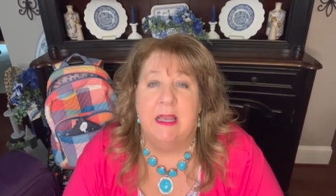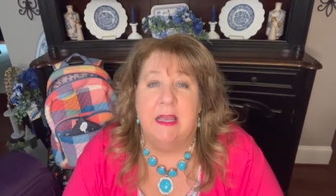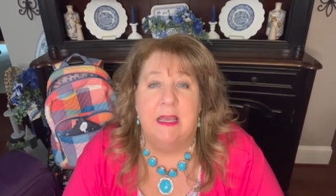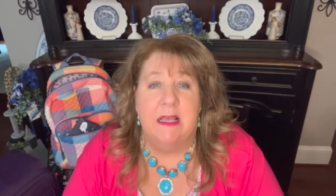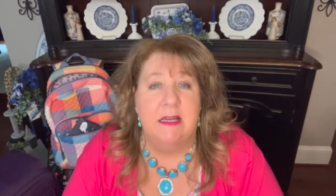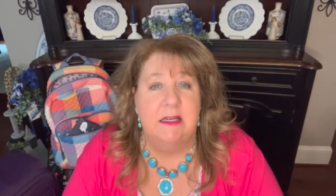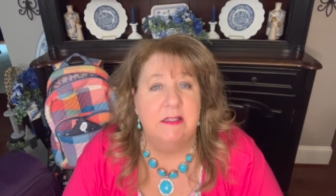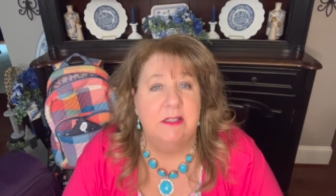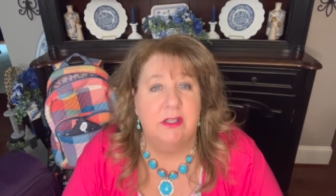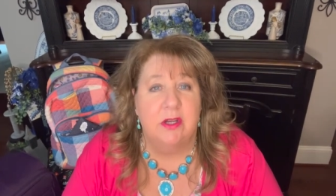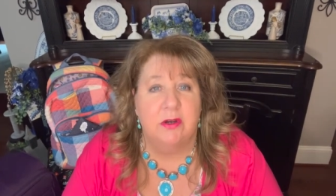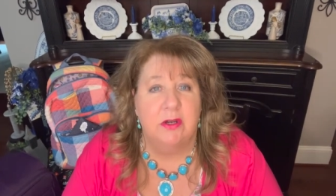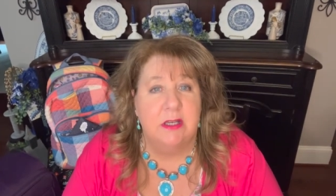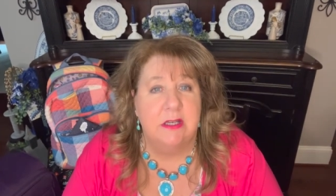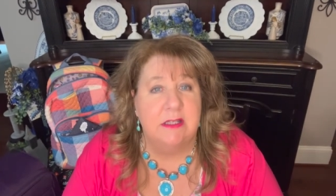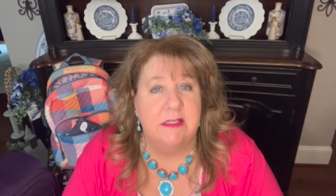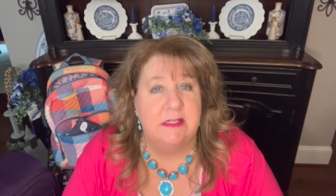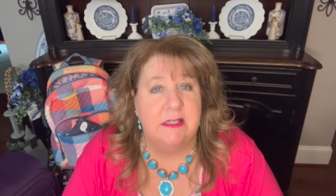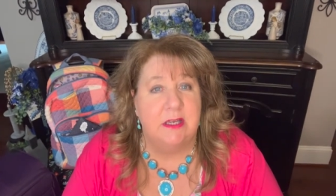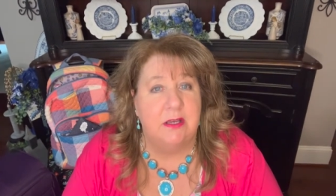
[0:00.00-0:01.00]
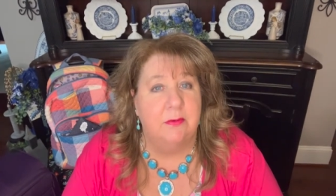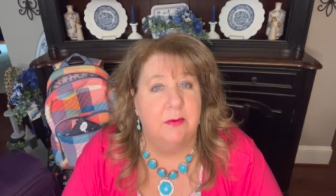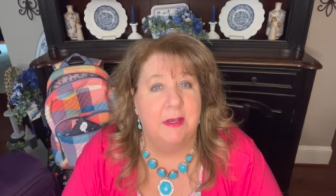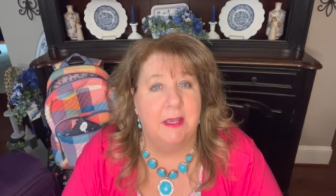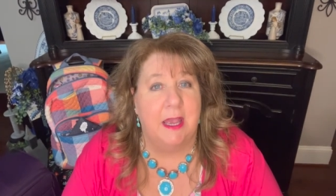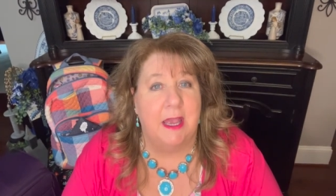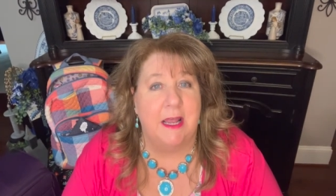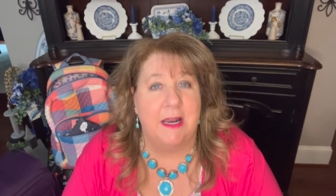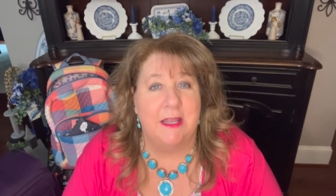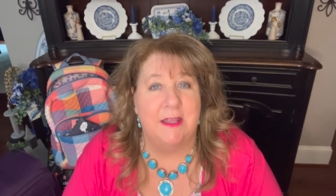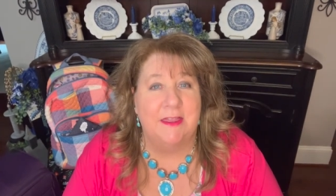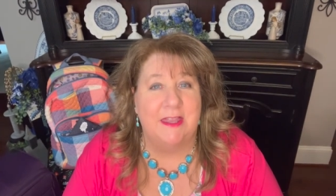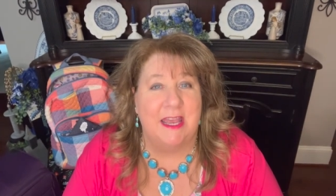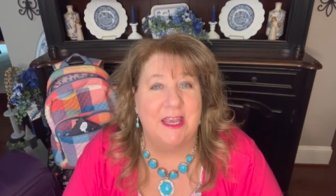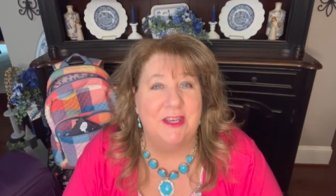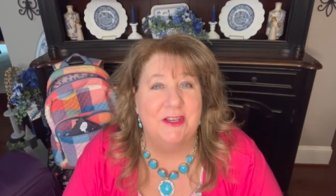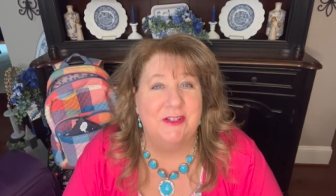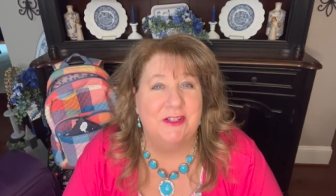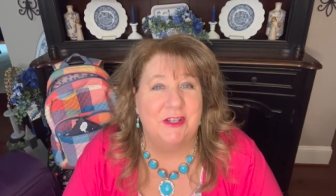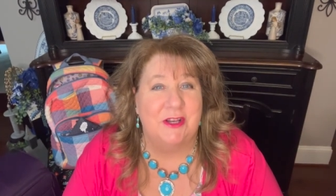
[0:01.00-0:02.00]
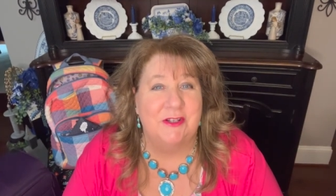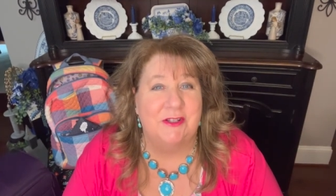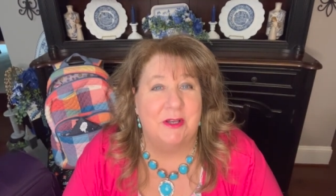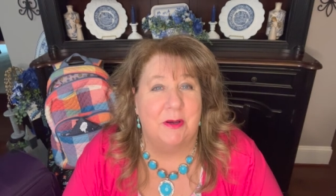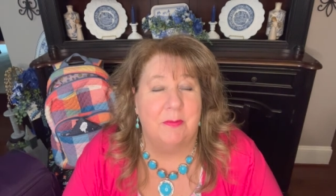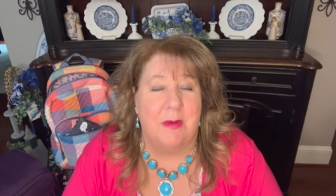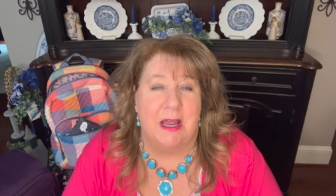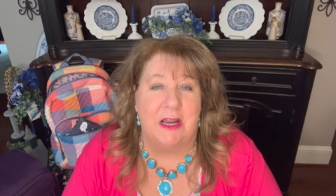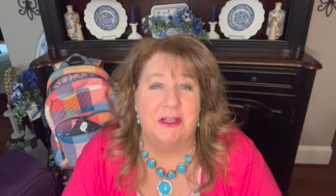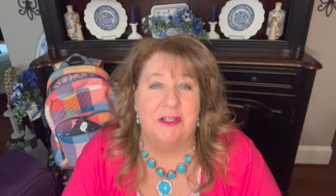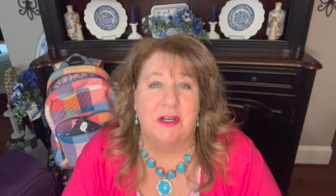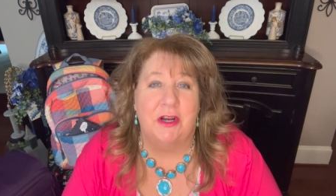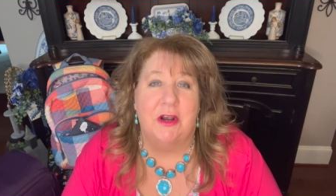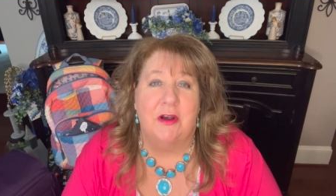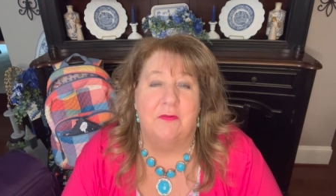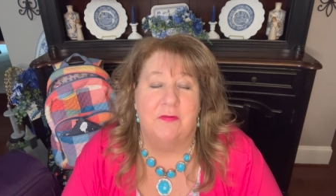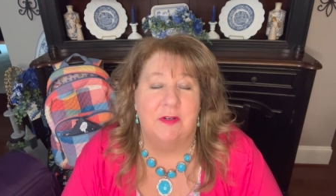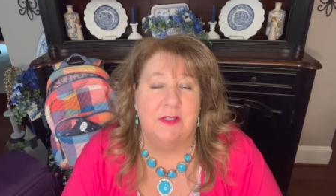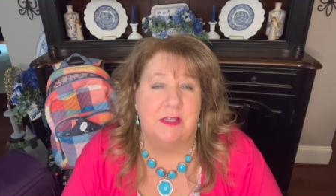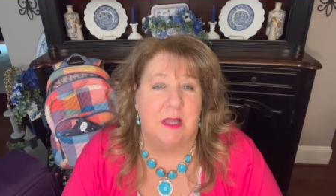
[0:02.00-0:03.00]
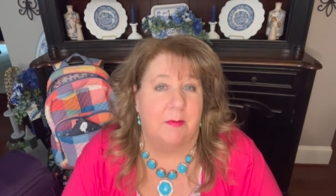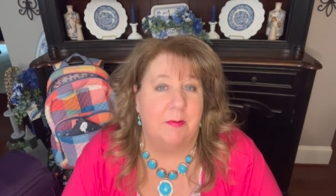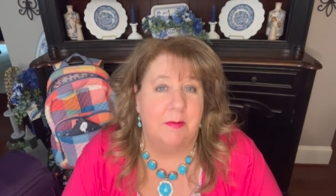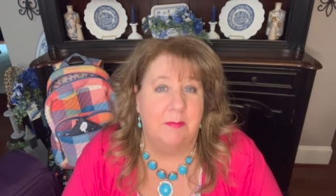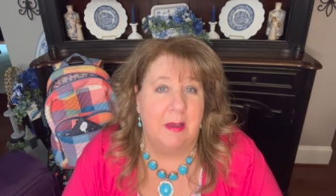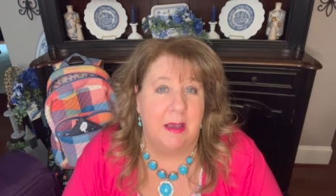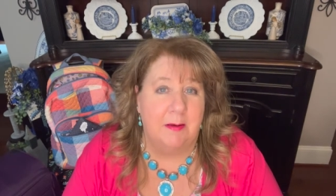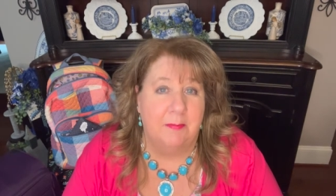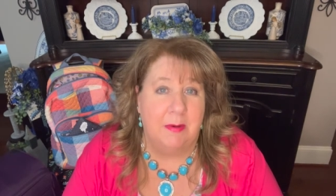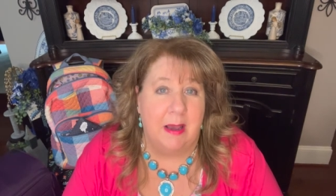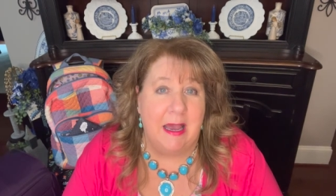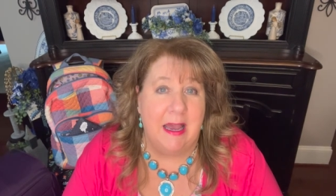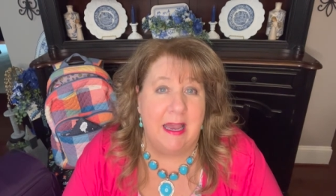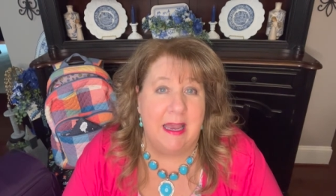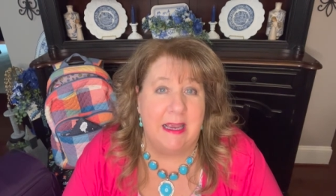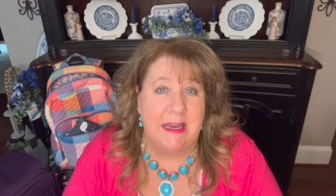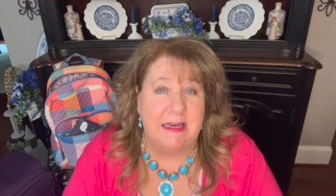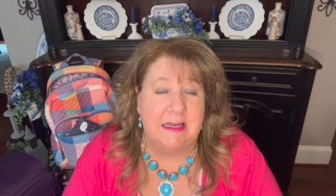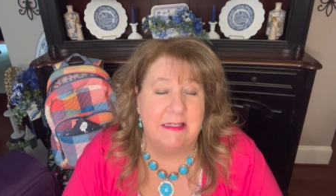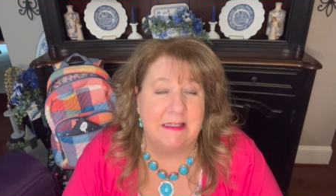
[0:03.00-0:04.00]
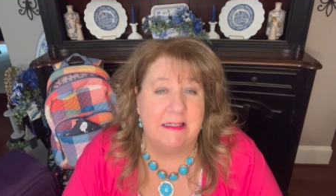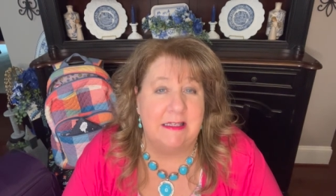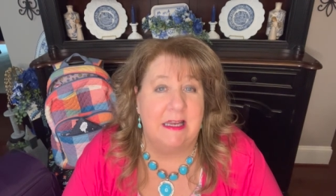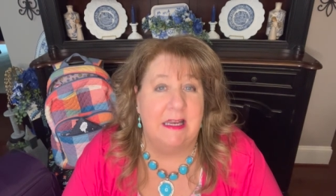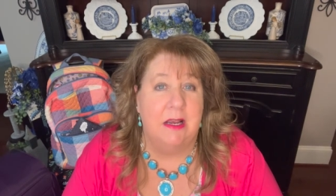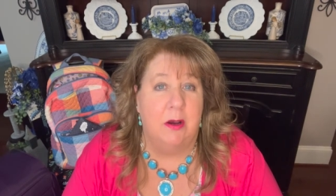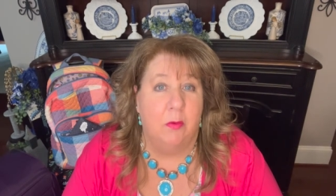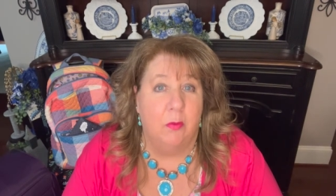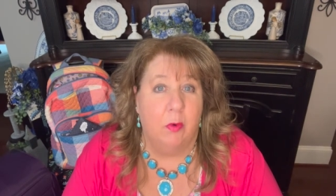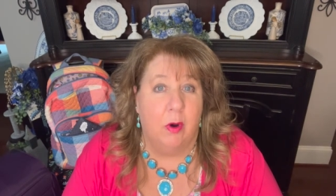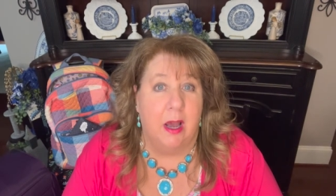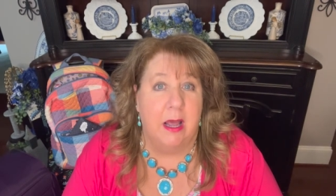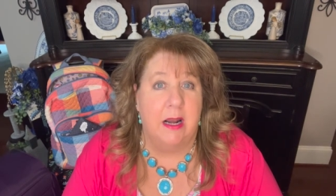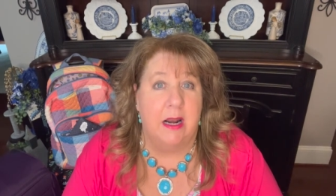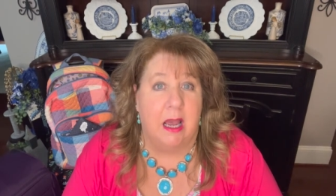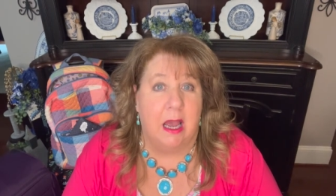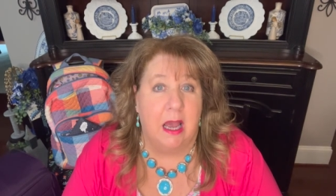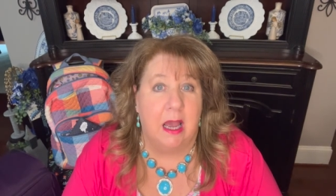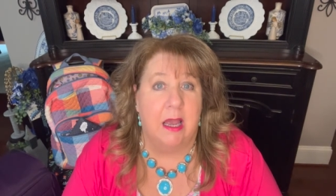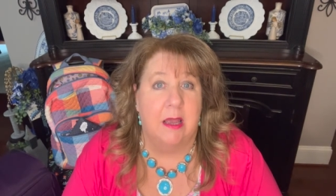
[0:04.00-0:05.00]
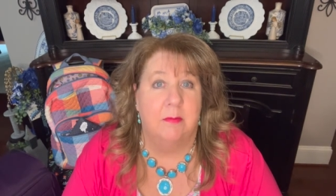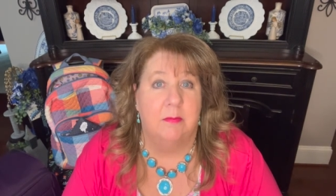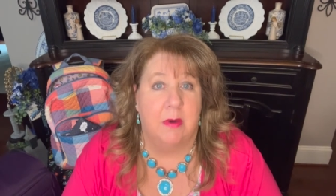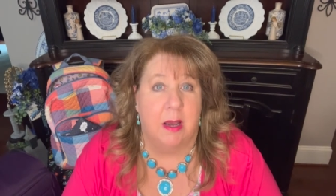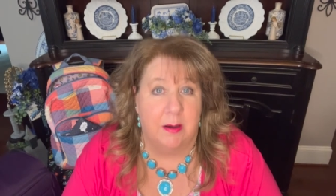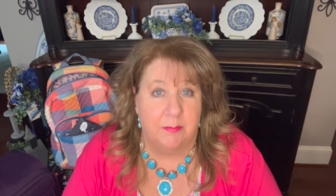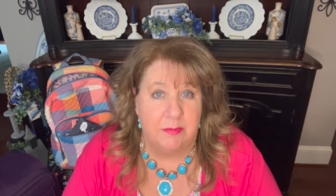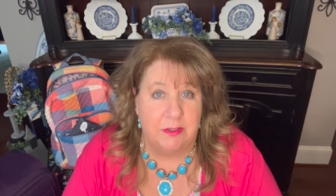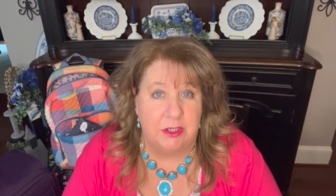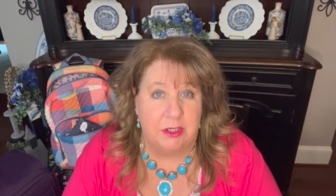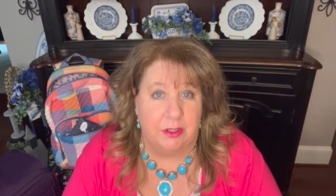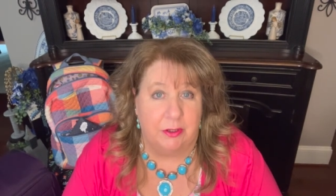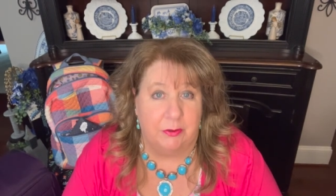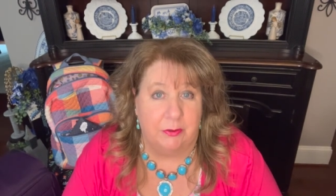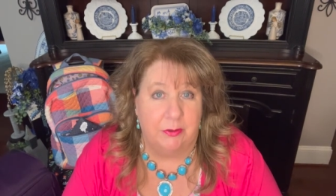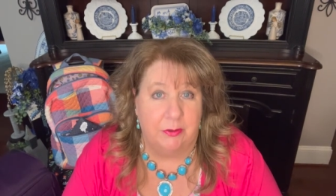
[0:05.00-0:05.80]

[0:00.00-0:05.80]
It is so good to see you again and thank you so, so much for stopping back by to see what I'm up to.